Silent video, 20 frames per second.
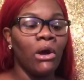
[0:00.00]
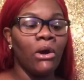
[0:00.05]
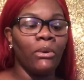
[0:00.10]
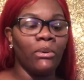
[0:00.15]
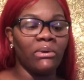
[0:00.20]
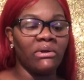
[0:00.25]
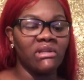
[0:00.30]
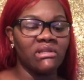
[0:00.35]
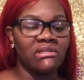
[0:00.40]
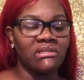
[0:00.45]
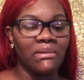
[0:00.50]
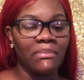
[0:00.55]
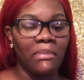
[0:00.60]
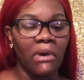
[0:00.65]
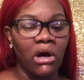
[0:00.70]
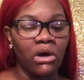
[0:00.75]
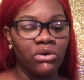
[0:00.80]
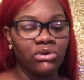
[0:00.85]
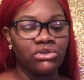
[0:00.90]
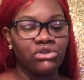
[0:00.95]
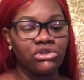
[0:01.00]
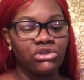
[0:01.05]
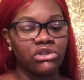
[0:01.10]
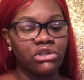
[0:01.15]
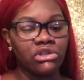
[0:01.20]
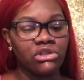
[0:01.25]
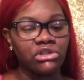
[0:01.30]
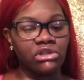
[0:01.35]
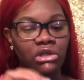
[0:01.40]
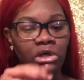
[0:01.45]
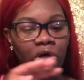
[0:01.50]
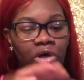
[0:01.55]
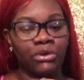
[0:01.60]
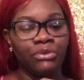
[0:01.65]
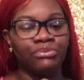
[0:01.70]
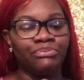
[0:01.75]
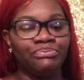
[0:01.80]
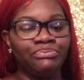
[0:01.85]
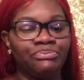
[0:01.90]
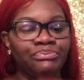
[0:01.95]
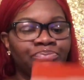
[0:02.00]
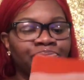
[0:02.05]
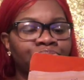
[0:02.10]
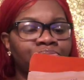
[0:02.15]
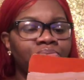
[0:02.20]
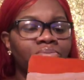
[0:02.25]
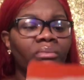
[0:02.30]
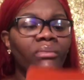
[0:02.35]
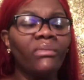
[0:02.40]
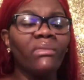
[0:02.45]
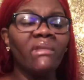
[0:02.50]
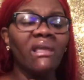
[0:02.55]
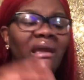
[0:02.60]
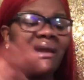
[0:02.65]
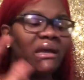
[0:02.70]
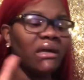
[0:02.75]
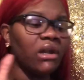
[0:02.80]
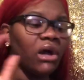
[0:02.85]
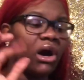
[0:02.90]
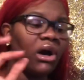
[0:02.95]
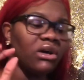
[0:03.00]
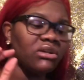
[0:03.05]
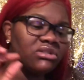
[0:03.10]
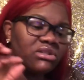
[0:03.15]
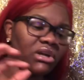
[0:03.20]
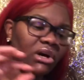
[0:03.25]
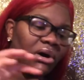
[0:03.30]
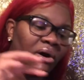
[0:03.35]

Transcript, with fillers: what it's supposed to do. And also,